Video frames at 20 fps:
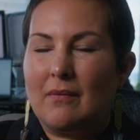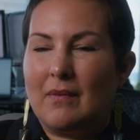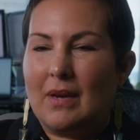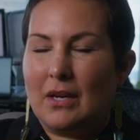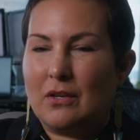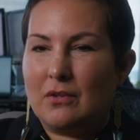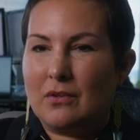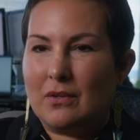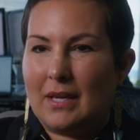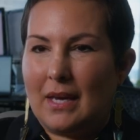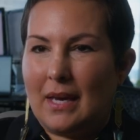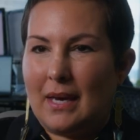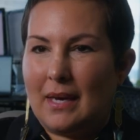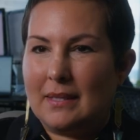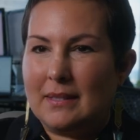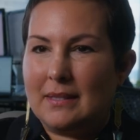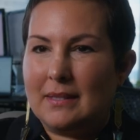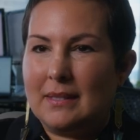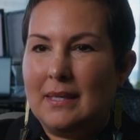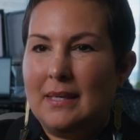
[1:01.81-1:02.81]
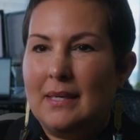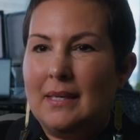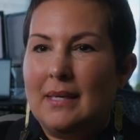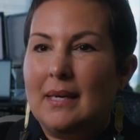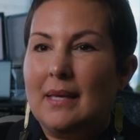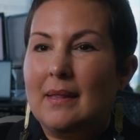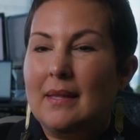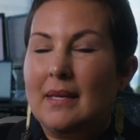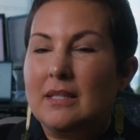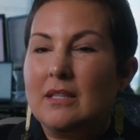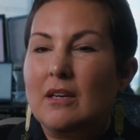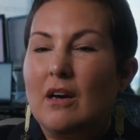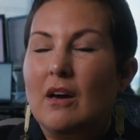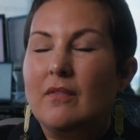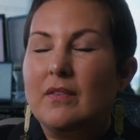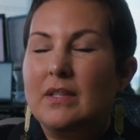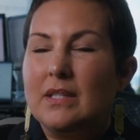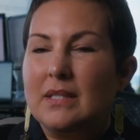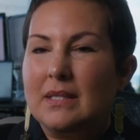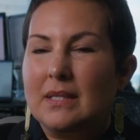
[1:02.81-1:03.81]
of natural gas, and that's
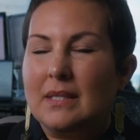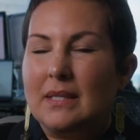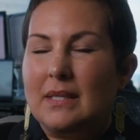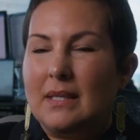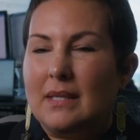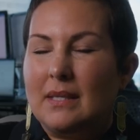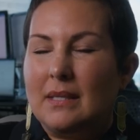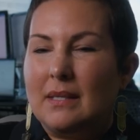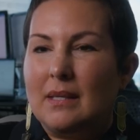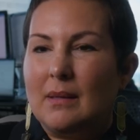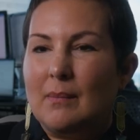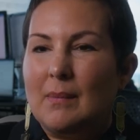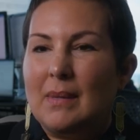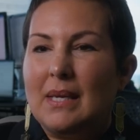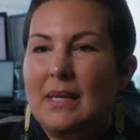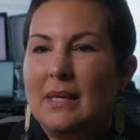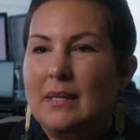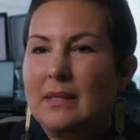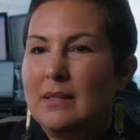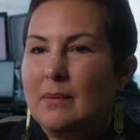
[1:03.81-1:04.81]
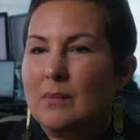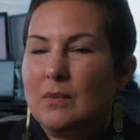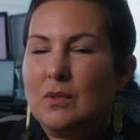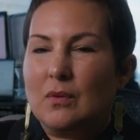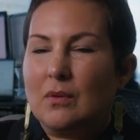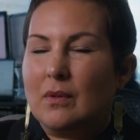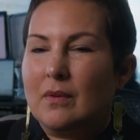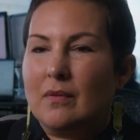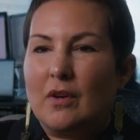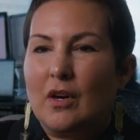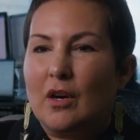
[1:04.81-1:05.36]
obviously emitting some sort of